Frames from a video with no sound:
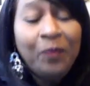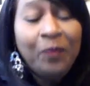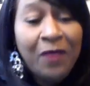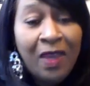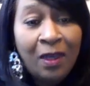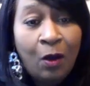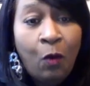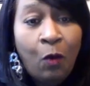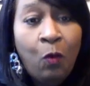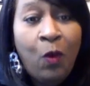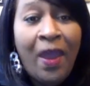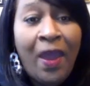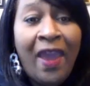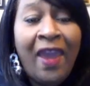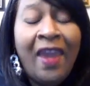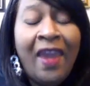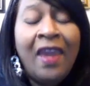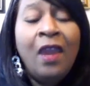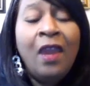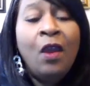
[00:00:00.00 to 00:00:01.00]
in a
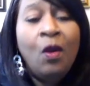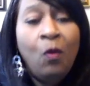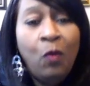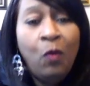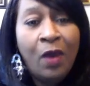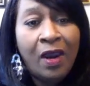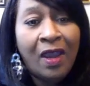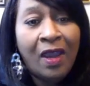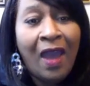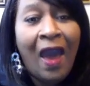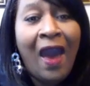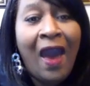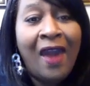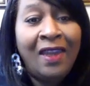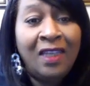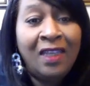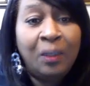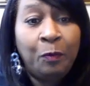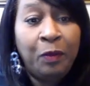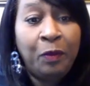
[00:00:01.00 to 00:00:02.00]
way where
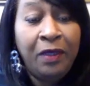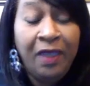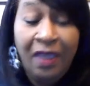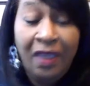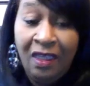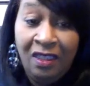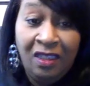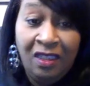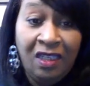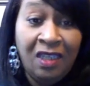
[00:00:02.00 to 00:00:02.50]
God is pleased.